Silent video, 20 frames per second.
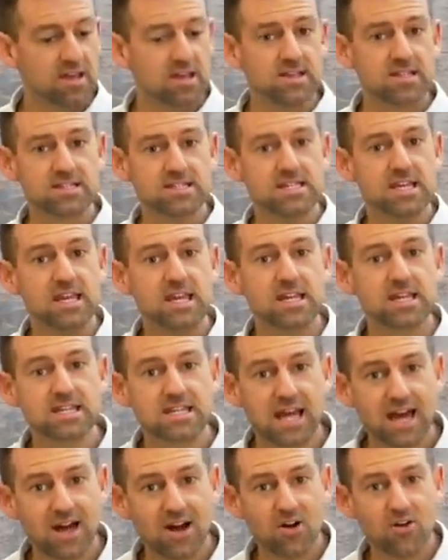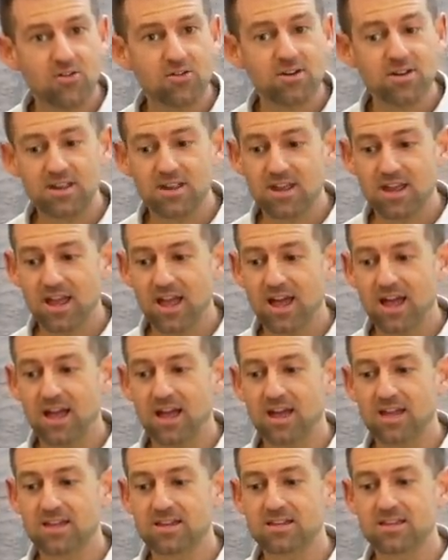sitting down,
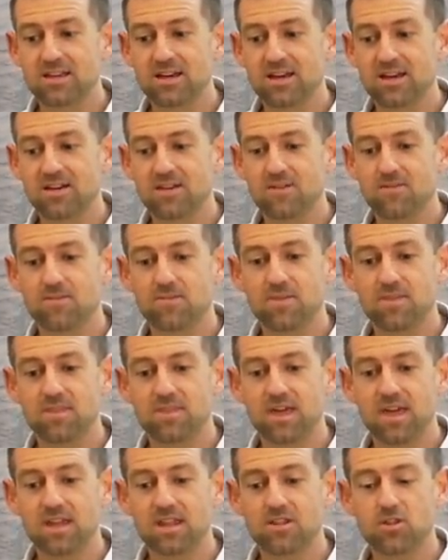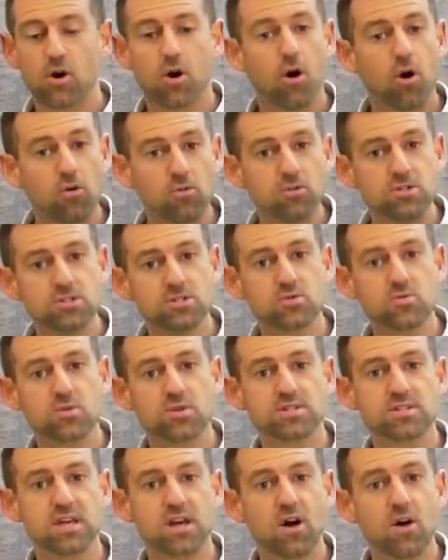and uh, then the host
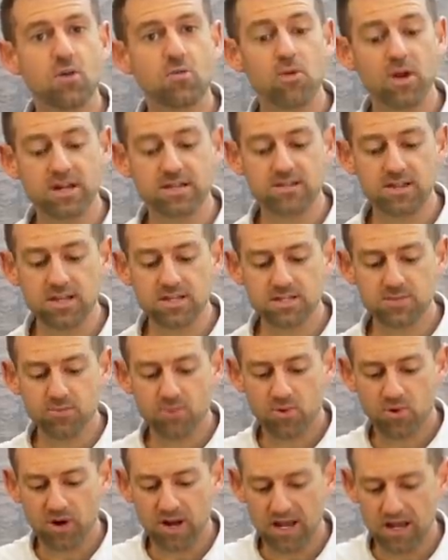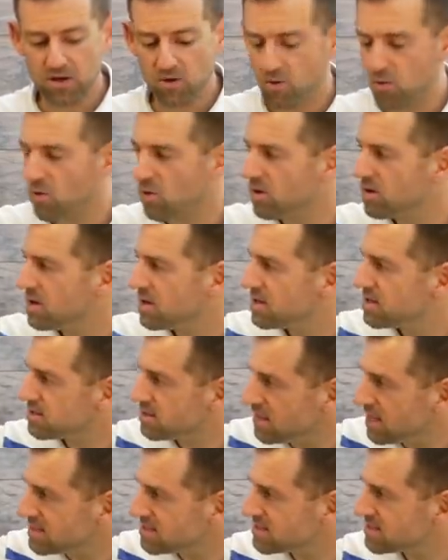will say, All right, let's pray, or
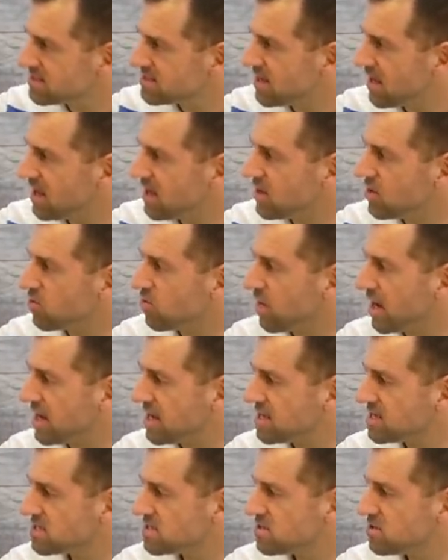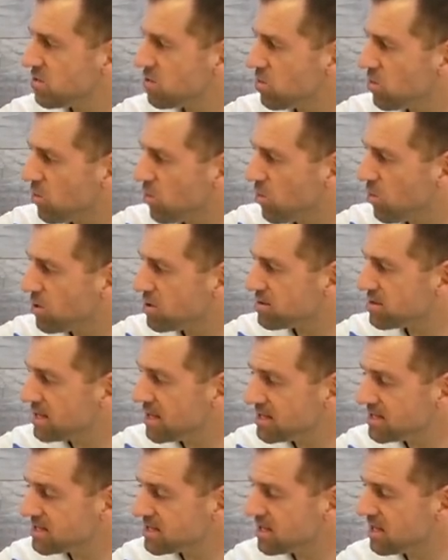let's say grace, or
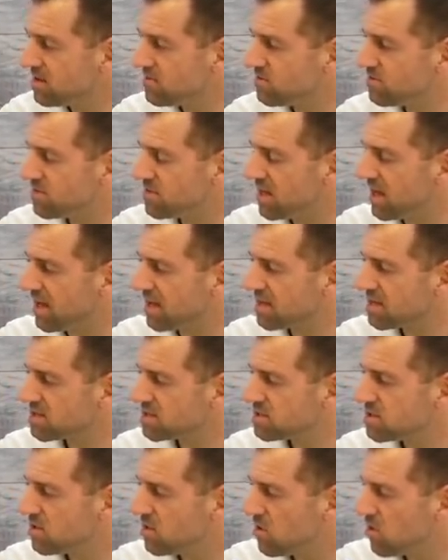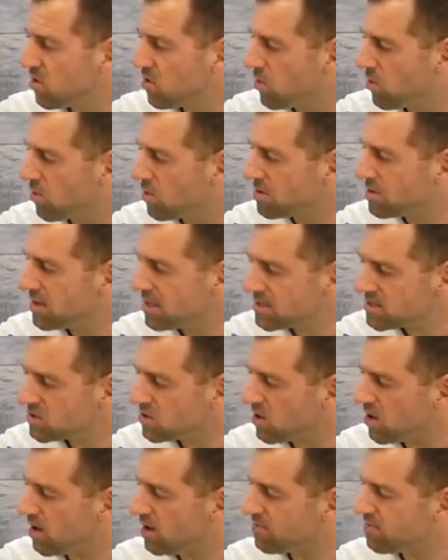let's give thanks, or let's
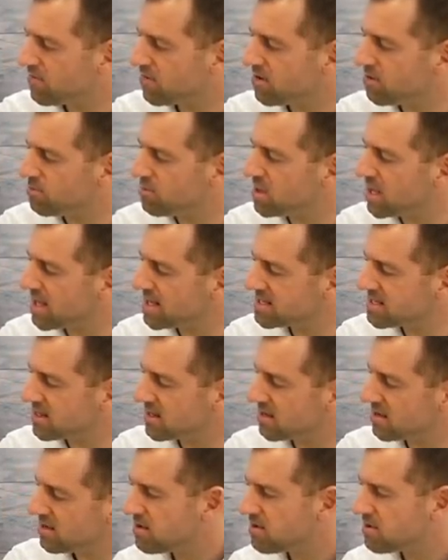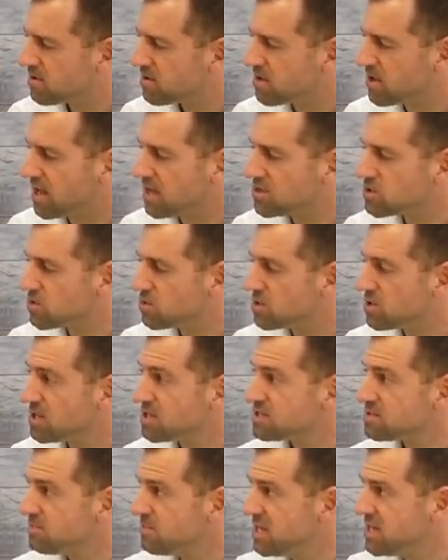offer a blessing. Okay, so
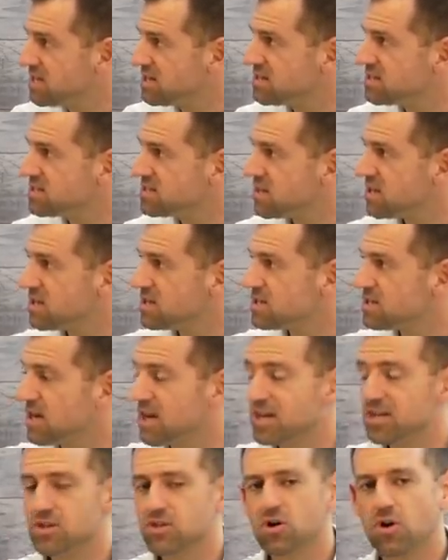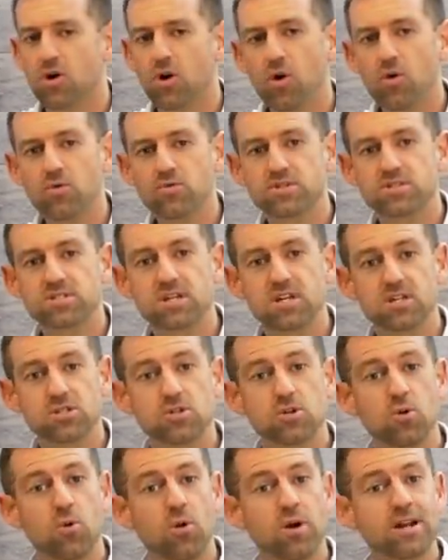this means that the host is
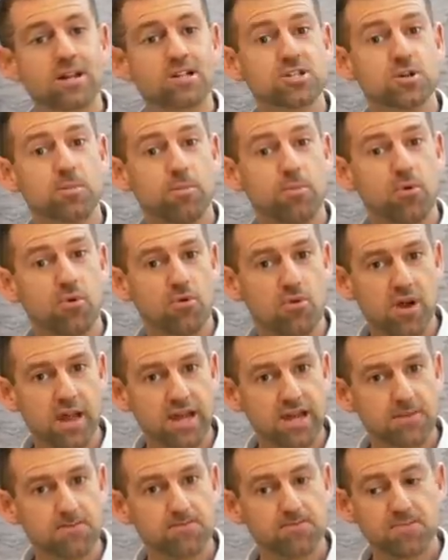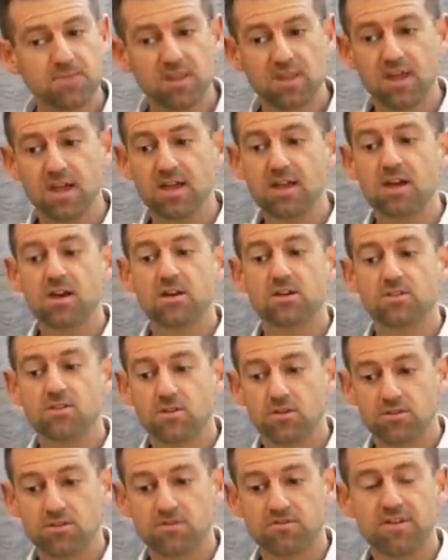going to pray. Okay,
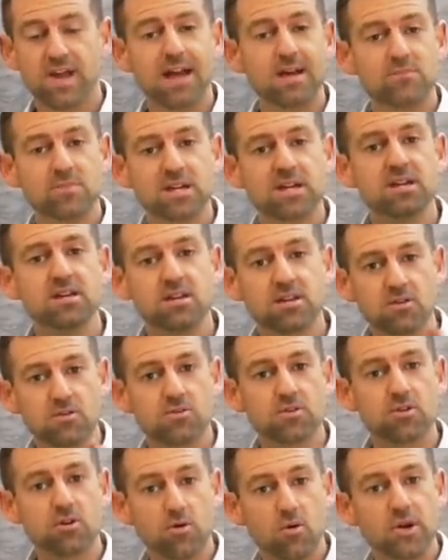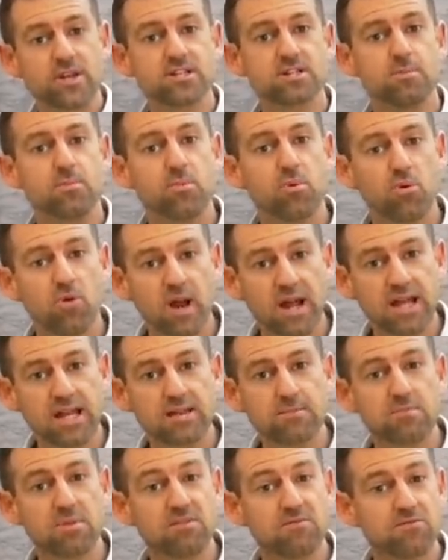the, the family, you know, they're going to
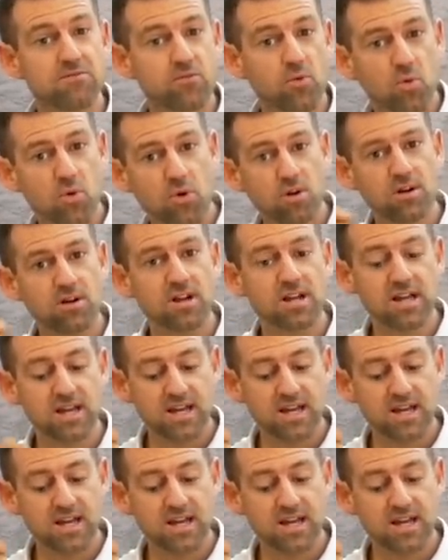pray before